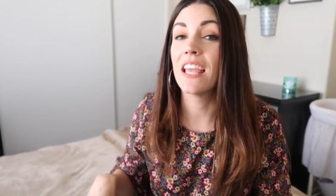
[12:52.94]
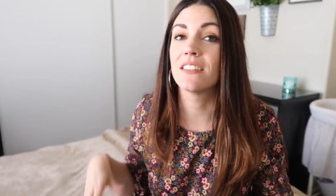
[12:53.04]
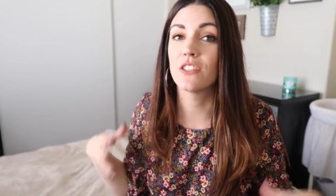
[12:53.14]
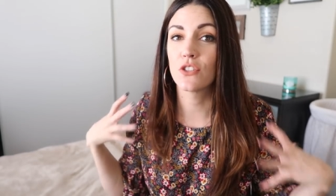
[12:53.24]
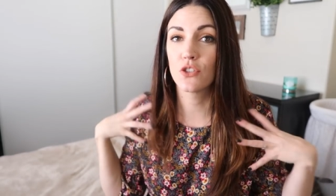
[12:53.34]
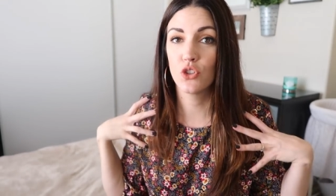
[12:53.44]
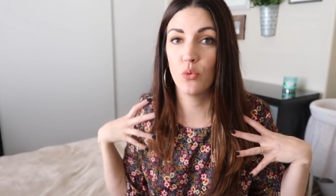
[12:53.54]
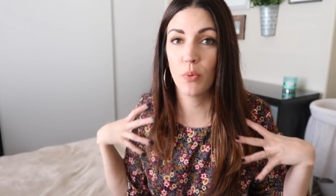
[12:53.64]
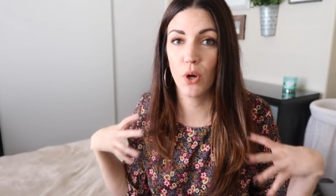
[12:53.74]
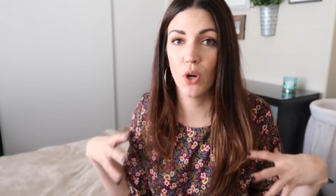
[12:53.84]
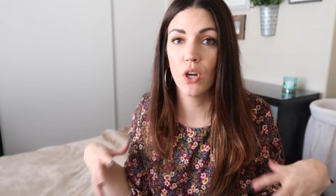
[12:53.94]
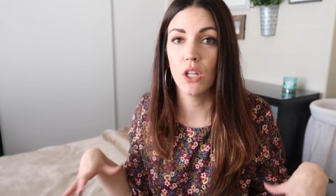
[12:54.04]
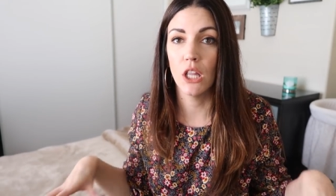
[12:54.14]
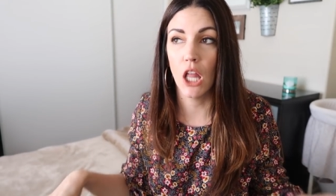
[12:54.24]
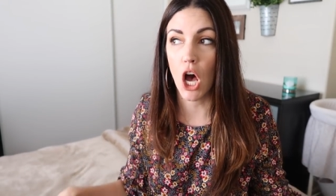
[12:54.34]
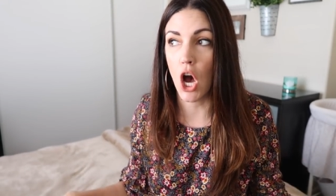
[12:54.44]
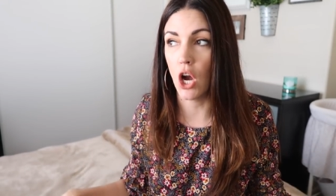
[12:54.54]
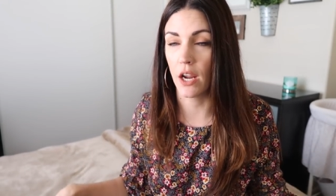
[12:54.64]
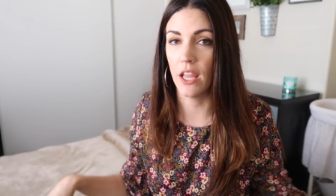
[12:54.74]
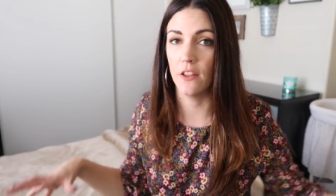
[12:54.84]
is it's super
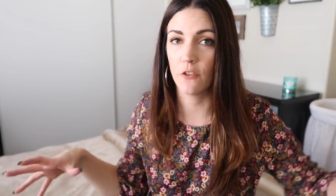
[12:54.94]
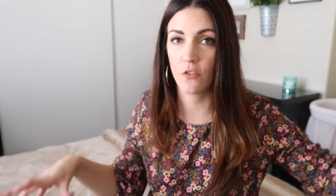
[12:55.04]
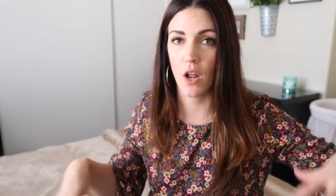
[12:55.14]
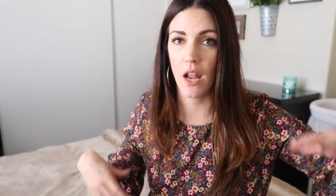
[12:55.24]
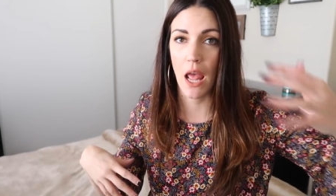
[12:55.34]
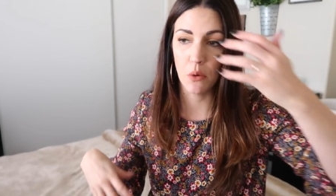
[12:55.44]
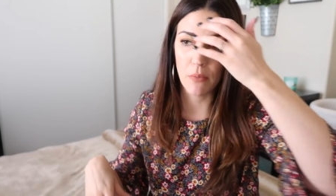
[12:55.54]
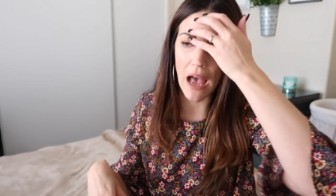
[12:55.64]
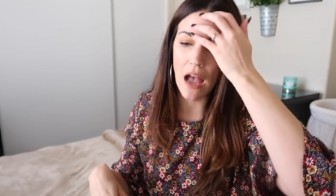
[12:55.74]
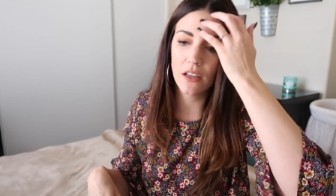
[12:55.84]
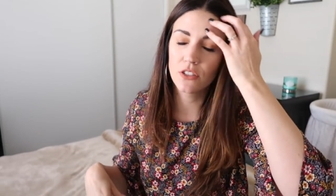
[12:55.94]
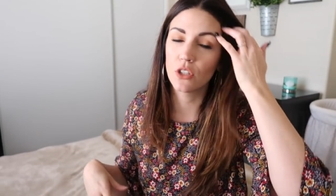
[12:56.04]
long in the front and back.